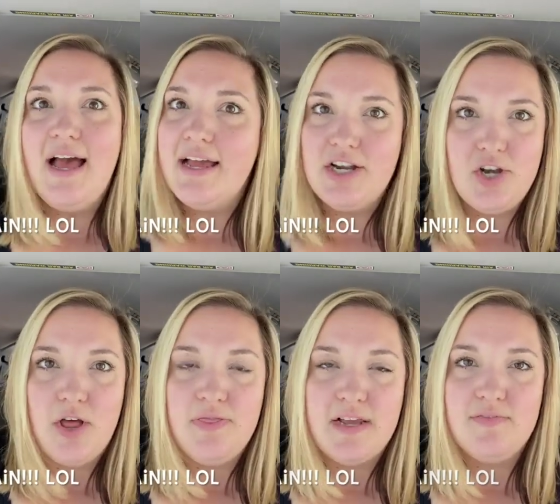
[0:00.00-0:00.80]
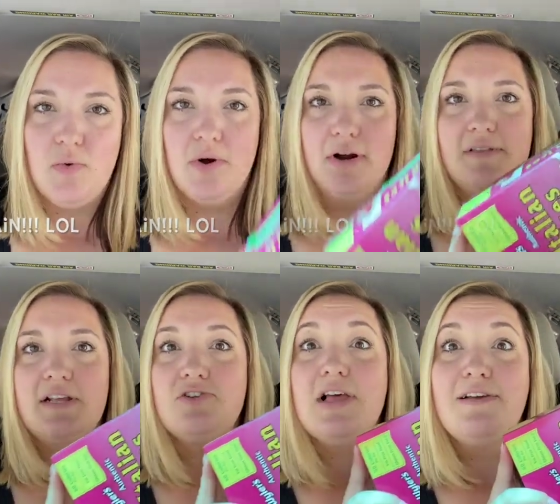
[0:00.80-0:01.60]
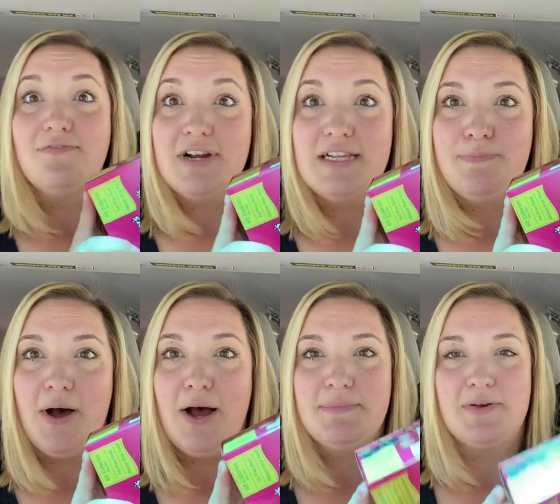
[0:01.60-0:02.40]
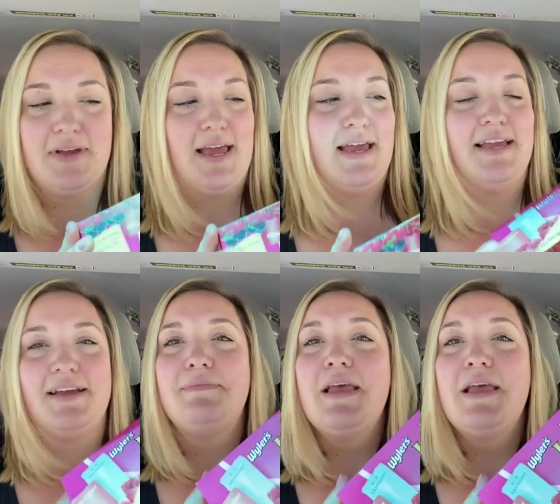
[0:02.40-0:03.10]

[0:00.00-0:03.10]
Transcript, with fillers: I could not think of the word. These are like freeze pops, okay?